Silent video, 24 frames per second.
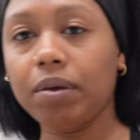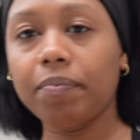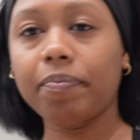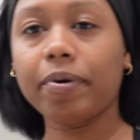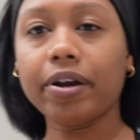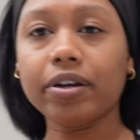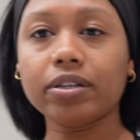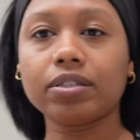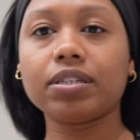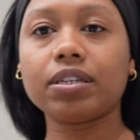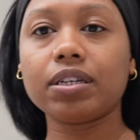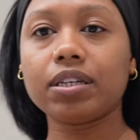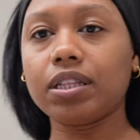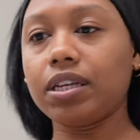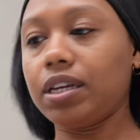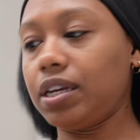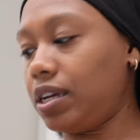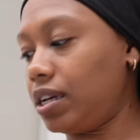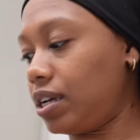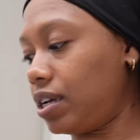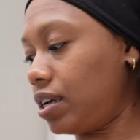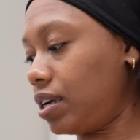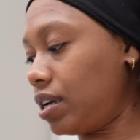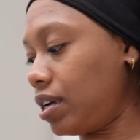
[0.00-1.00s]
Me
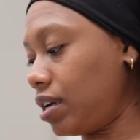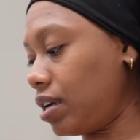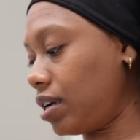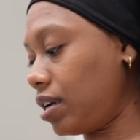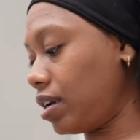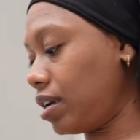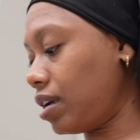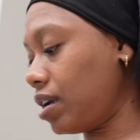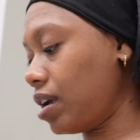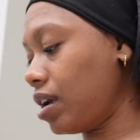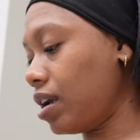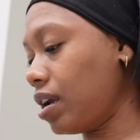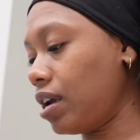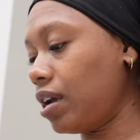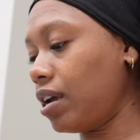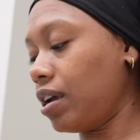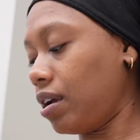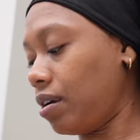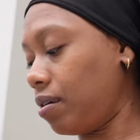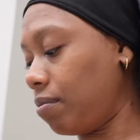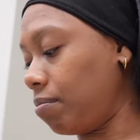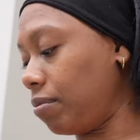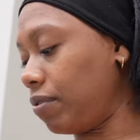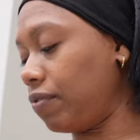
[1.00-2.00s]
personally,
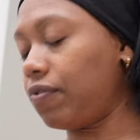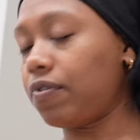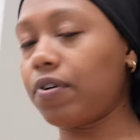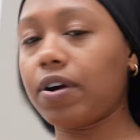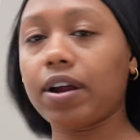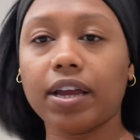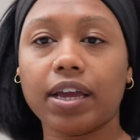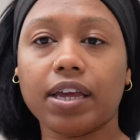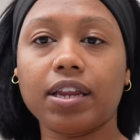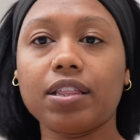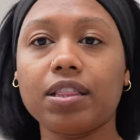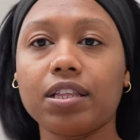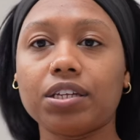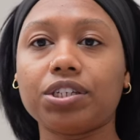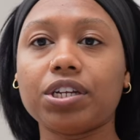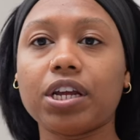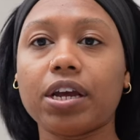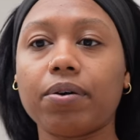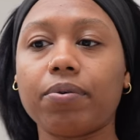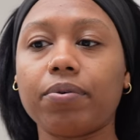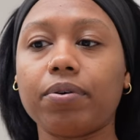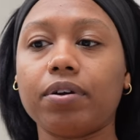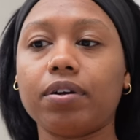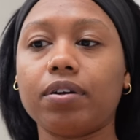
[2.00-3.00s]
before I get in the
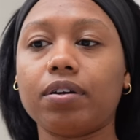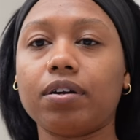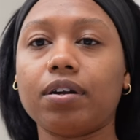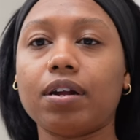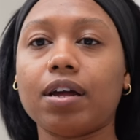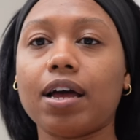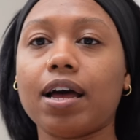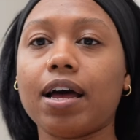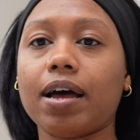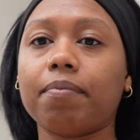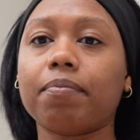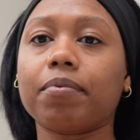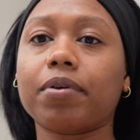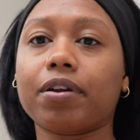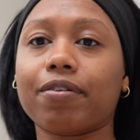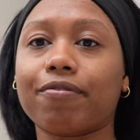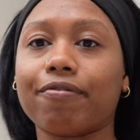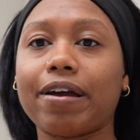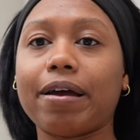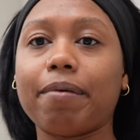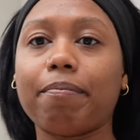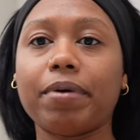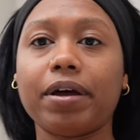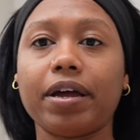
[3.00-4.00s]
shower, I'm
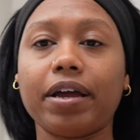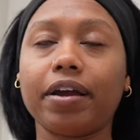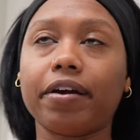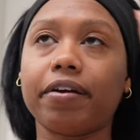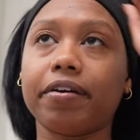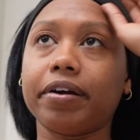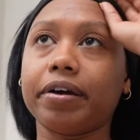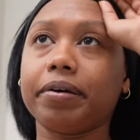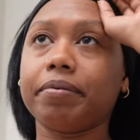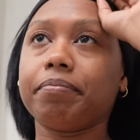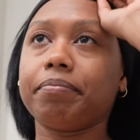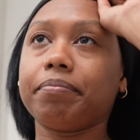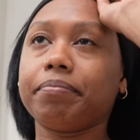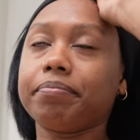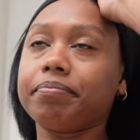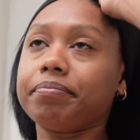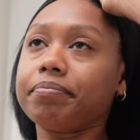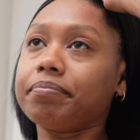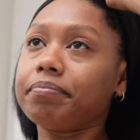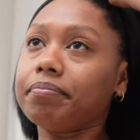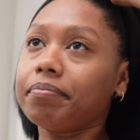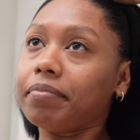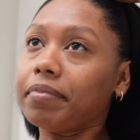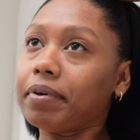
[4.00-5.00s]
gonna wrap my hair
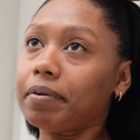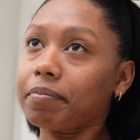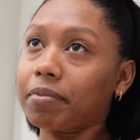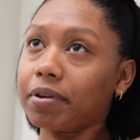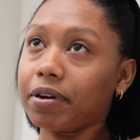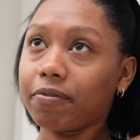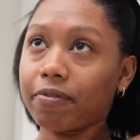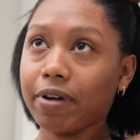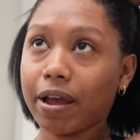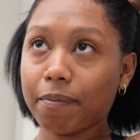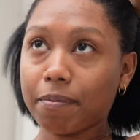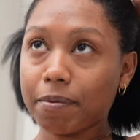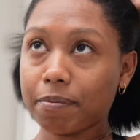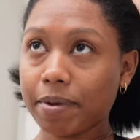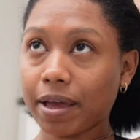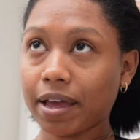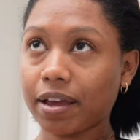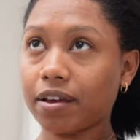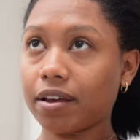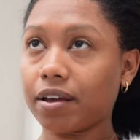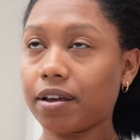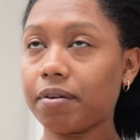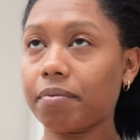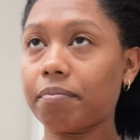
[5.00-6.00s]
up. I'm gonna wrap it
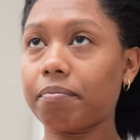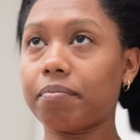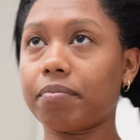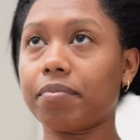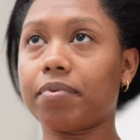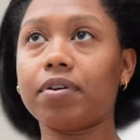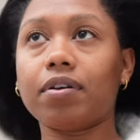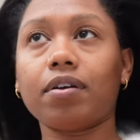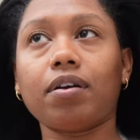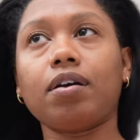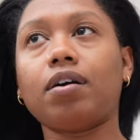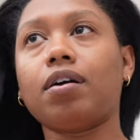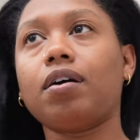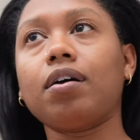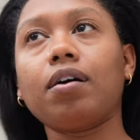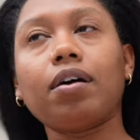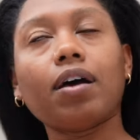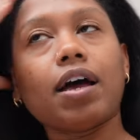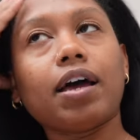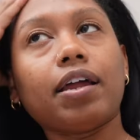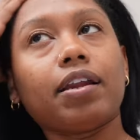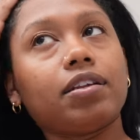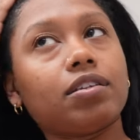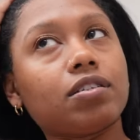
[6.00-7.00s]
back up.
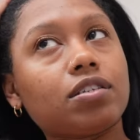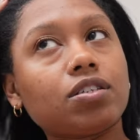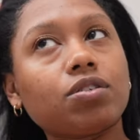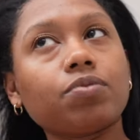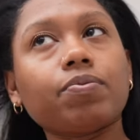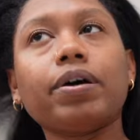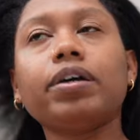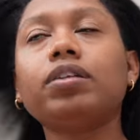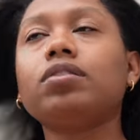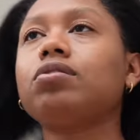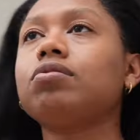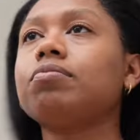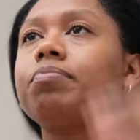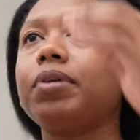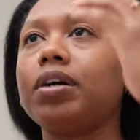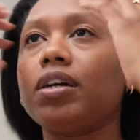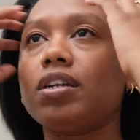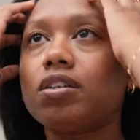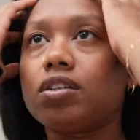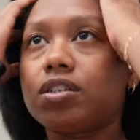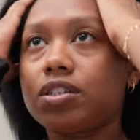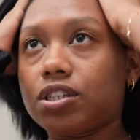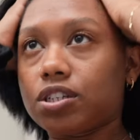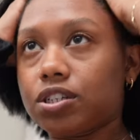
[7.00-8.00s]
I didn't sweat too
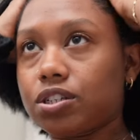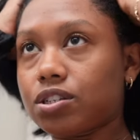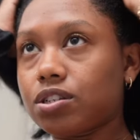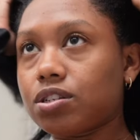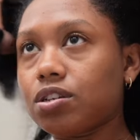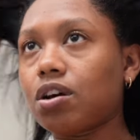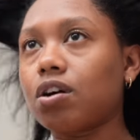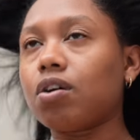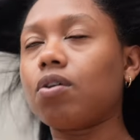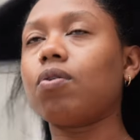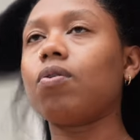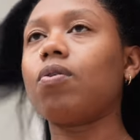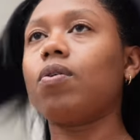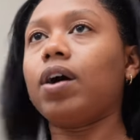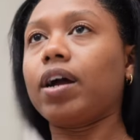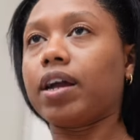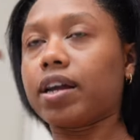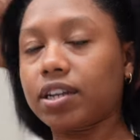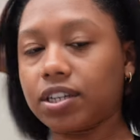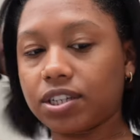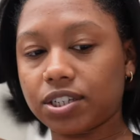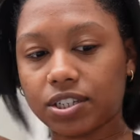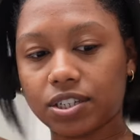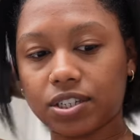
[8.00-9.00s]
much, so I
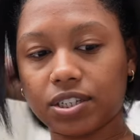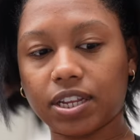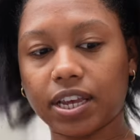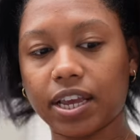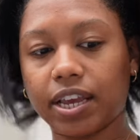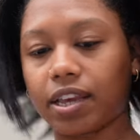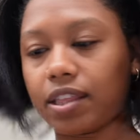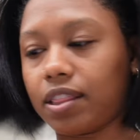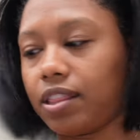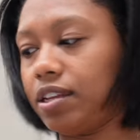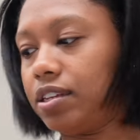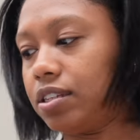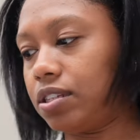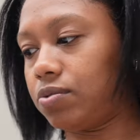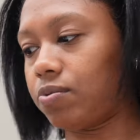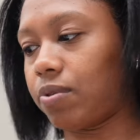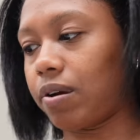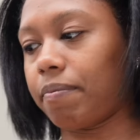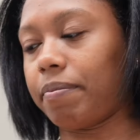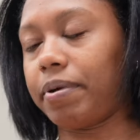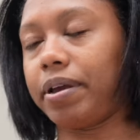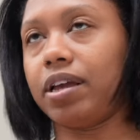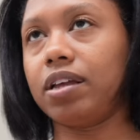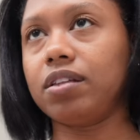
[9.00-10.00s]
can just take these
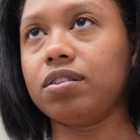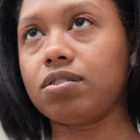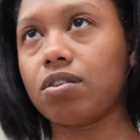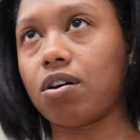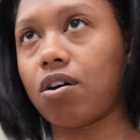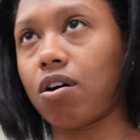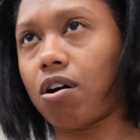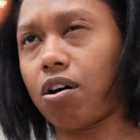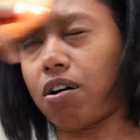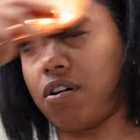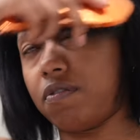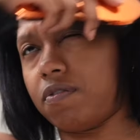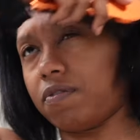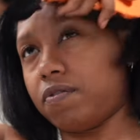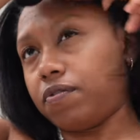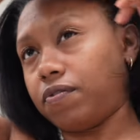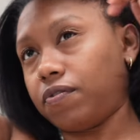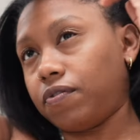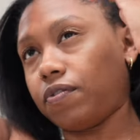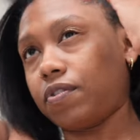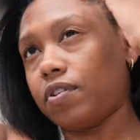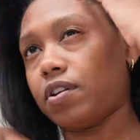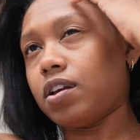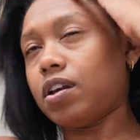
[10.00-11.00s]
sweatbands
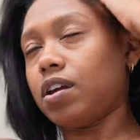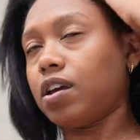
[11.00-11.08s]
off.